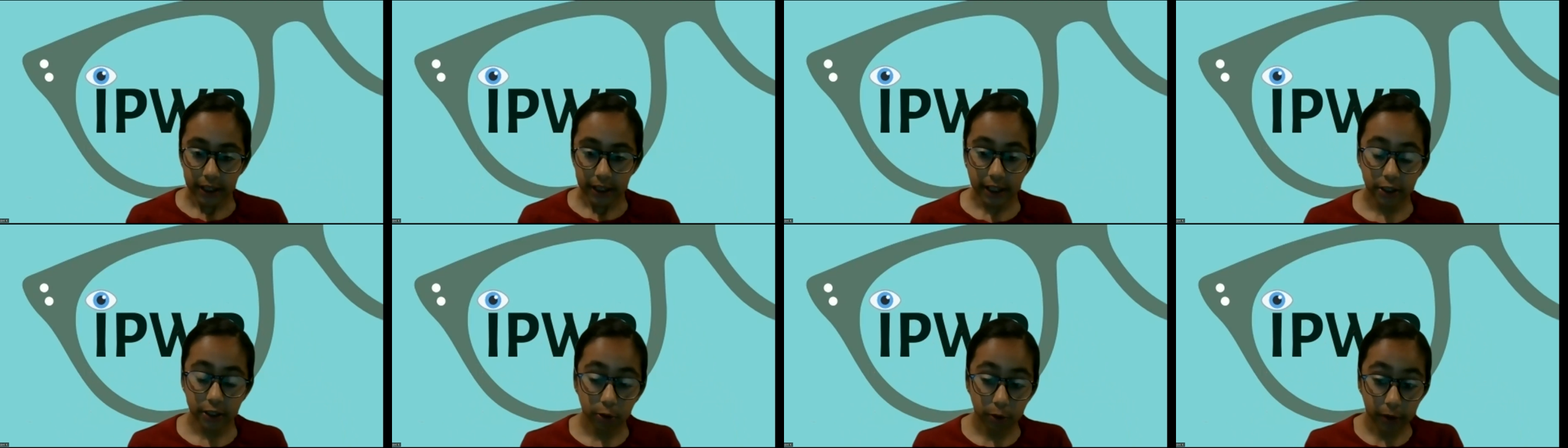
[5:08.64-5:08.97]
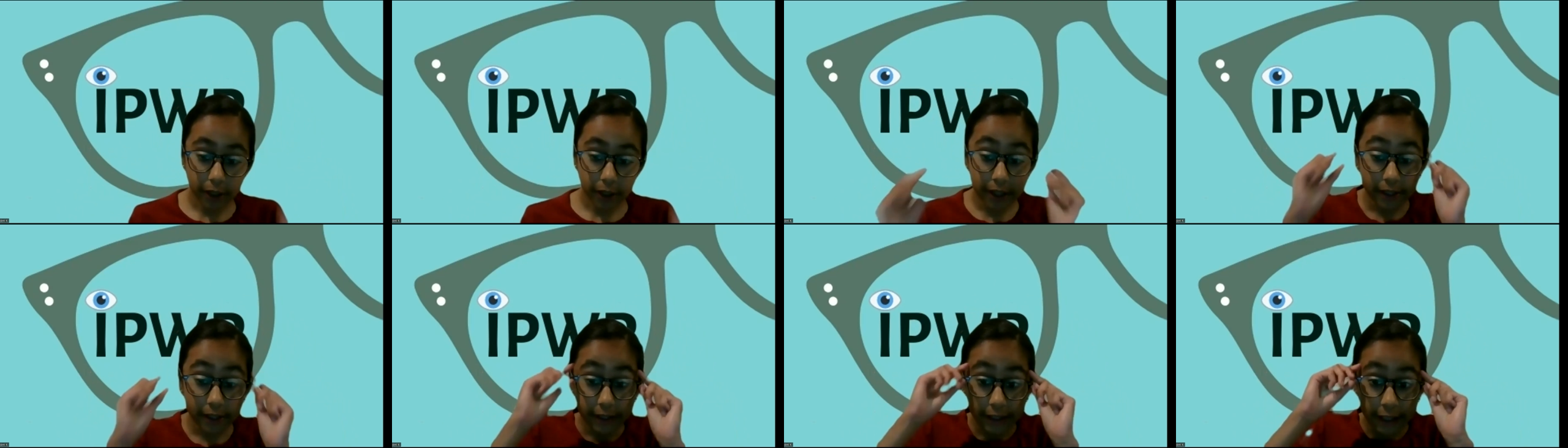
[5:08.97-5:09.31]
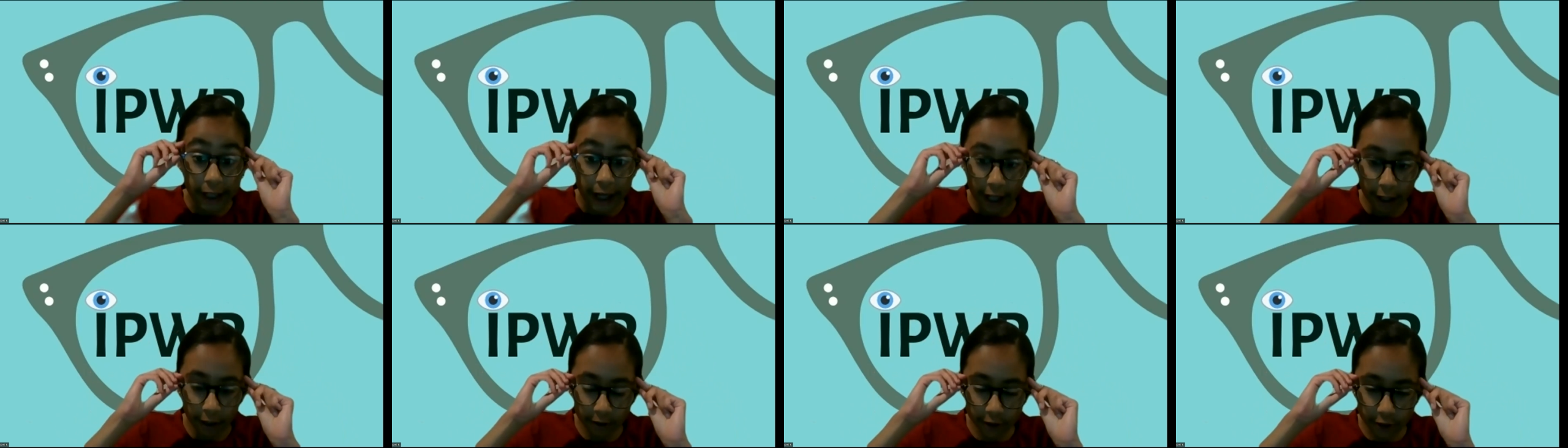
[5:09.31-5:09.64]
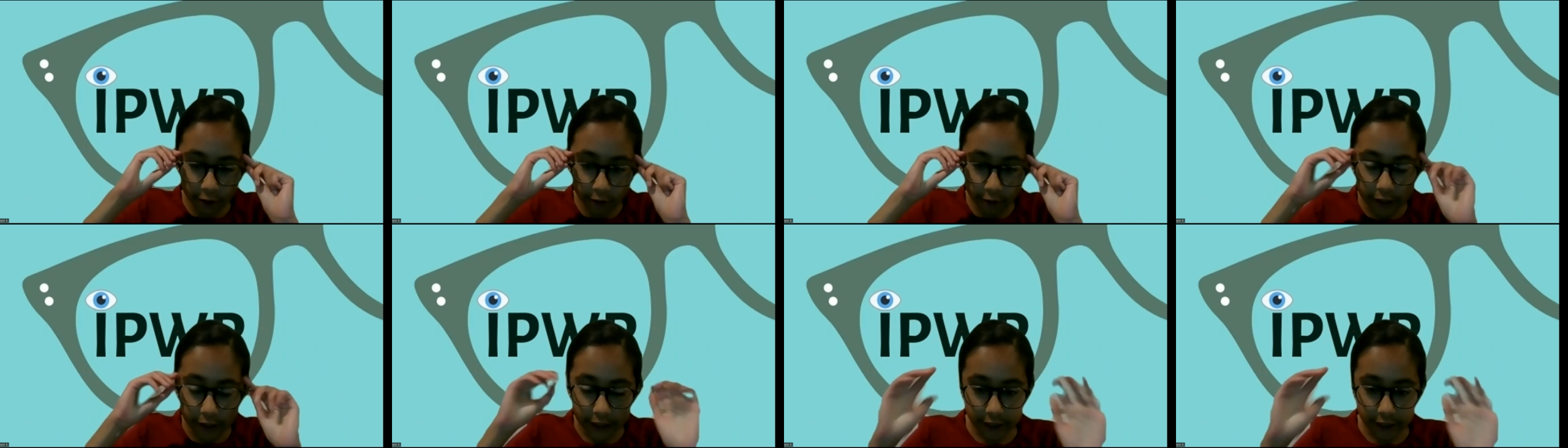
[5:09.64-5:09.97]
You can tell
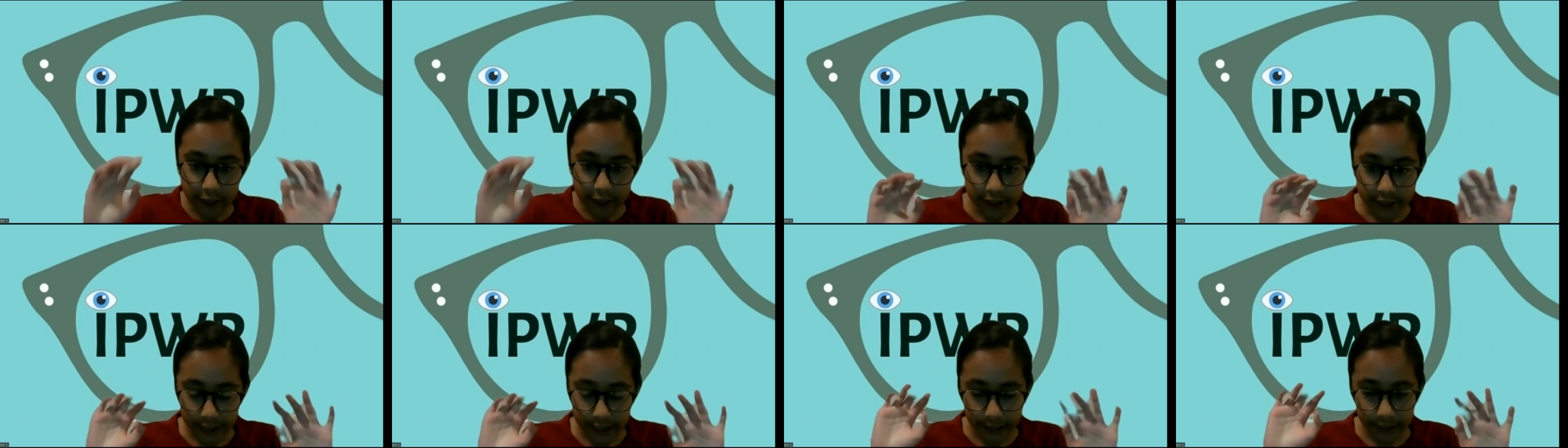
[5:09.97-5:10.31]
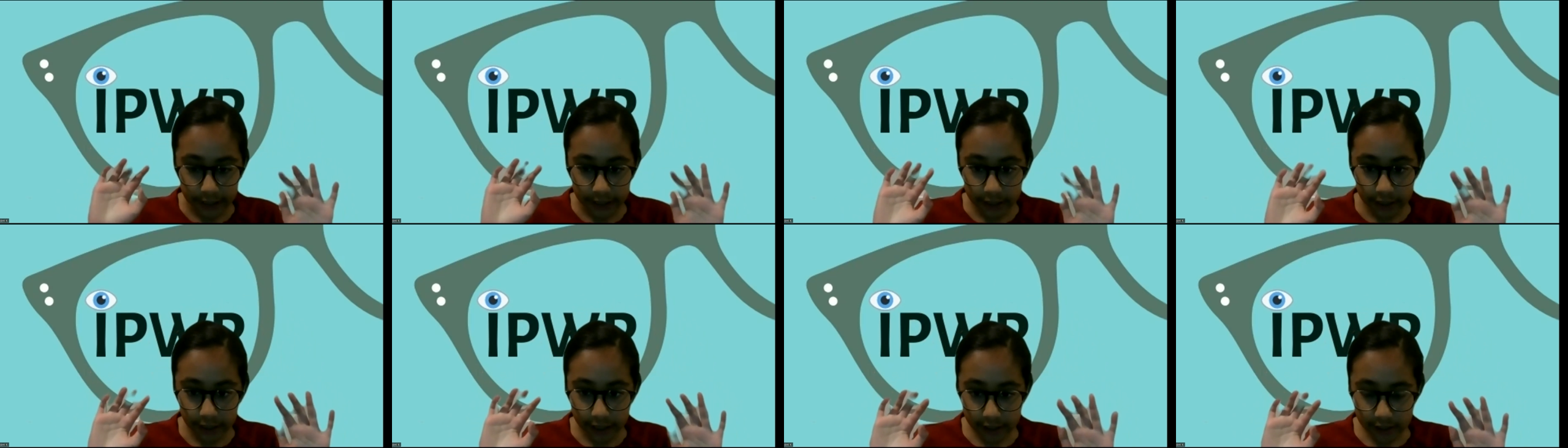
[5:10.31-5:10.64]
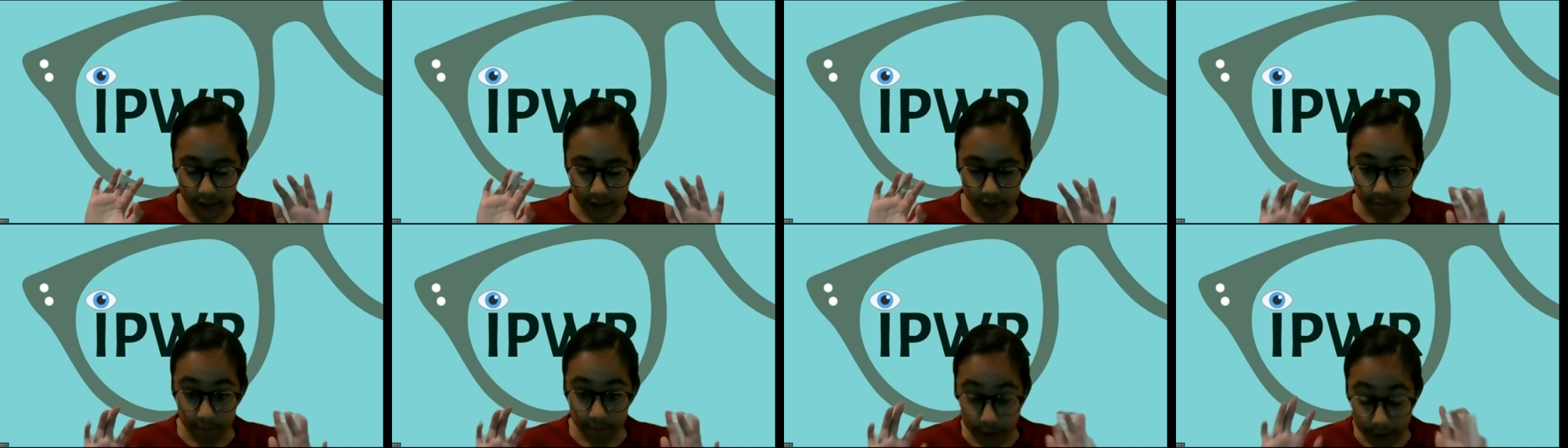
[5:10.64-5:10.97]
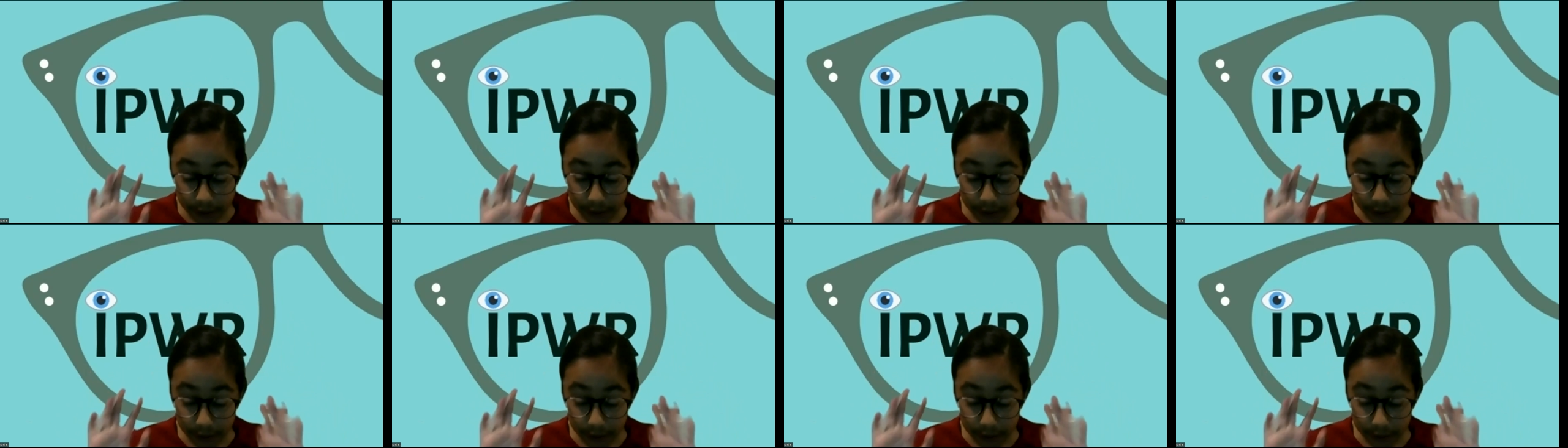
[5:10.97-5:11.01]
your nearsightedness,